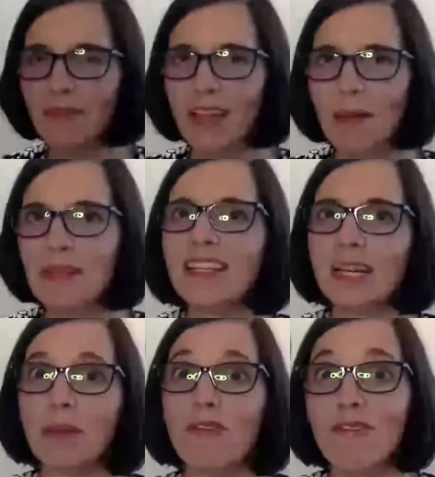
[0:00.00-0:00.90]
I'm going to talk
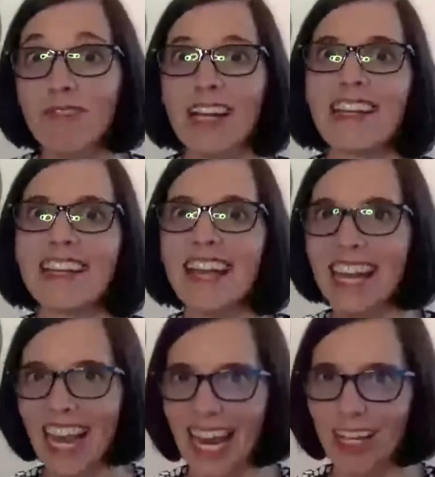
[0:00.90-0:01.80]
about fighting and
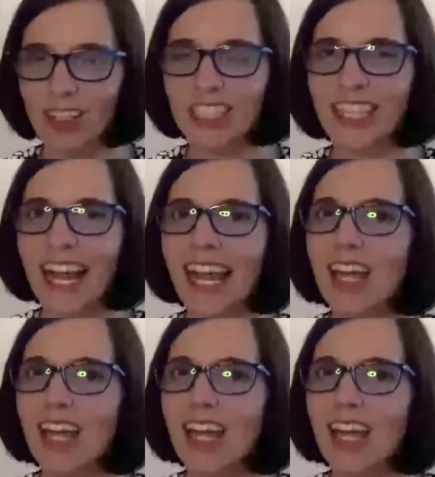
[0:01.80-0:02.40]
anger today.